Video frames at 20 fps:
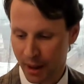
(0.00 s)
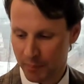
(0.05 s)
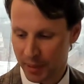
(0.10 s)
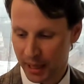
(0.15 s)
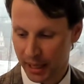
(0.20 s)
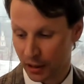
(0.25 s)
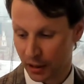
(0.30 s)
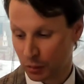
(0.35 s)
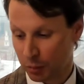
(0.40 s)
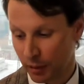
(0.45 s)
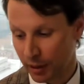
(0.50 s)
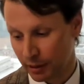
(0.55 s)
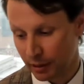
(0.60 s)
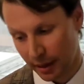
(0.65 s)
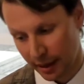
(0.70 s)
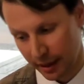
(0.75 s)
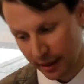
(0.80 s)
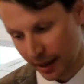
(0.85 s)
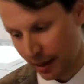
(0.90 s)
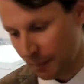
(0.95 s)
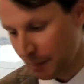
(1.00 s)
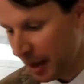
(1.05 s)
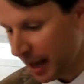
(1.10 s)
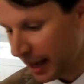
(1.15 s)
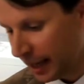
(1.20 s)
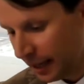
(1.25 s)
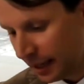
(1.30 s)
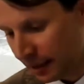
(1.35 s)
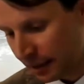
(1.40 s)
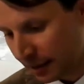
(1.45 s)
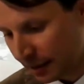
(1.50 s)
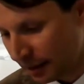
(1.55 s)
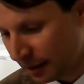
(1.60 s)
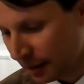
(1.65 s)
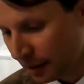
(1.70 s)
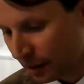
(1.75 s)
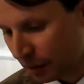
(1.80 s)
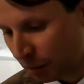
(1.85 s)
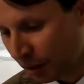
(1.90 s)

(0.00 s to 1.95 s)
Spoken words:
Because in many instances,